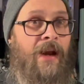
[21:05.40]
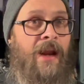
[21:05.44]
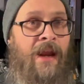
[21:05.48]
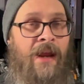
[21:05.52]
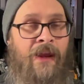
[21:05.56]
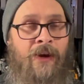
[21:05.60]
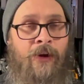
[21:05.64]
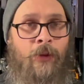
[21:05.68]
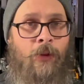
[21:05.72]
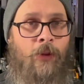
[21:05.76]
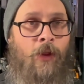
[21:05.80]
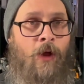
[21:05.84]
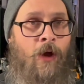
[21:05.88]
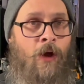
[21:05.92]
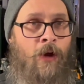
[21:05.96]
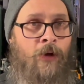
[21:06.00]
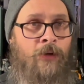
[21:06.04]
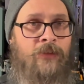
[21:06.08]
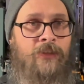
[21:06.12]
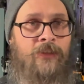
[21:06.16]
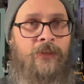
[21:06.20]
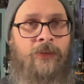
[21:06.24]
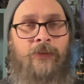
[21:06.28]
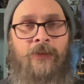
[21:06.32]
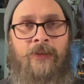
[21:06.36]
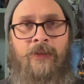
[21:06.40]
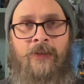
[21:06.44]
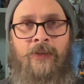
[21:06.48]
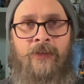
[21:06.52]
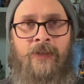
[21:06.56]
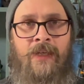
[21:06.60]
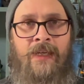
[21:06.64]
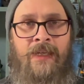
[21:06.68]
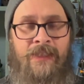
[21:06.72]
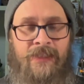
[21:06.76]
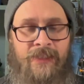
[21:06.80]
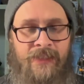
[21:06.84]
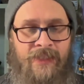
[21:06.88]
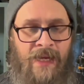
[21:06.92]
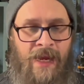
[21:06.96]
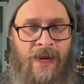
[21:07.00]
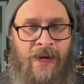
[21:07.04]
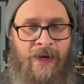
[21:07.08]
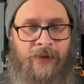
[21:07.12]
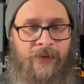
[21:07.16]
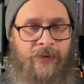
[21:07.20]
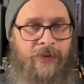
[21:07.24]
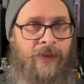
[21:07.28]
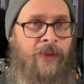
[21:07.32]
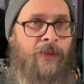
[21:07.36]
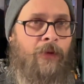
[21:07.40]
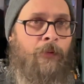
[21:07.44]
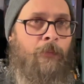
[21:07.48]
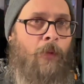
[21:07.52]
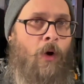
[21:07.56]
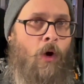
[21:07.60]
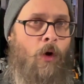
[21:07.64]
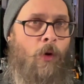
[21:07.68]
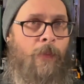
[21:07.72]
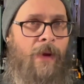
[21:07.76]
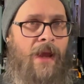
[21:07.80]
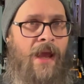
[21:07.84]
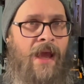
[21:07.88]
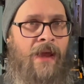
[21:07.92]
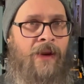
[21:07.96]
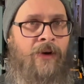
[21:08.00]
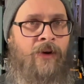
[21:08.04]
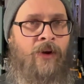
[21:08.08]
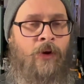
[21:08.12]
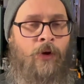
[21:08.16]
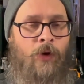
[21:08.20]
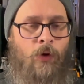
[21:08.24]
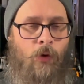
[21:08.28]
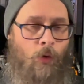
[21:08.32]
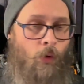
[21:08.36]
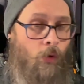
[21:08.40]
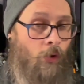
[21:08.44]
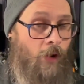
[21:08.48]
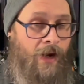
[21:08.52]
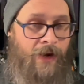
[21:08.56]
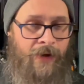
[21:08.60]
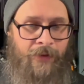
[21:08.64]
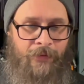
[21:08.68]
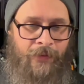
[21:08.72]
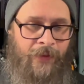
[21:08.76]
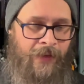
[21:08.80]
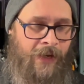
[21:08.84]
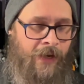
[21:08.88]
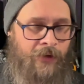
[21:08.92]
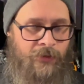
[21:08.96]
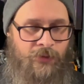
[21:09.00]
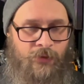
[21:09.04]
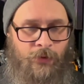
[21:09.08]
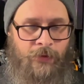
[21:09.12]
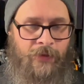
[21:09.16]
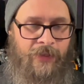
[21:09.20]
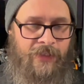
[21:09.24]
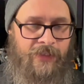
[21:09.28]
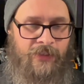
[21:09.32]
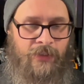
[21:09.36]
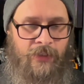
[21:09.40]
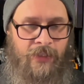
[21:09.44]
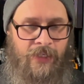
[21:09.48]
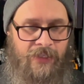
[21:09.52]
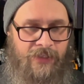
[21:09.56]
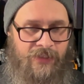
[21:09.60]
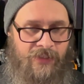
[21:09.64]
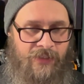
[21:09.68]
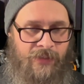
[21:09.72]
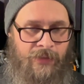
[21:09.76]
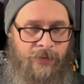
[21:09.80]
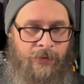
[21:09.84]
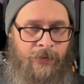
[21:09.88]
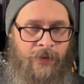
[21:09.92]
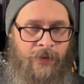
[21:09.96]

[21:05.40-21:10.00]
analog to the His Tank than the Mobat or anything else on this list.